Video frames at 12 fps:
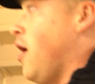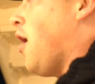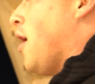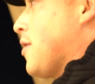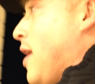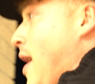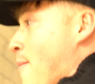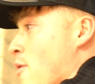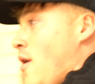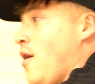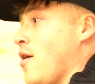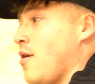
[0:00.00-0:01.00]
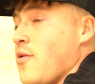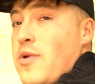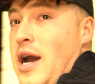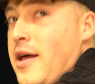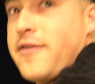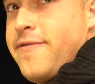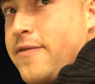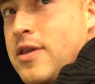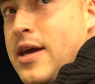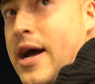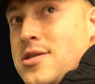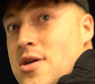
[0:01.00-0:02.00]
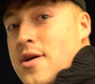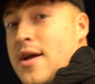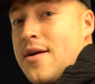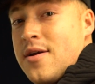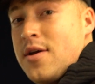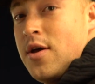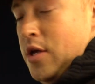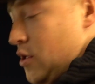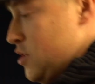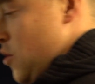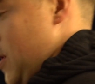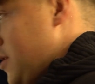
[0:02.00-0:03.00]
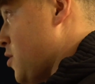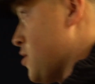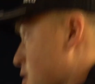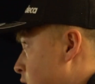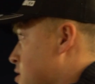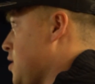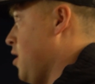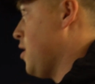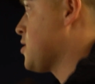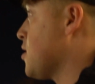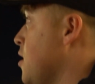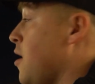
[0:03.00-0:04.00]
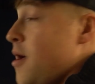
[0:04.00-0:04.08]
on camera. We got like fifty guys out here. So you guys are just gonna see us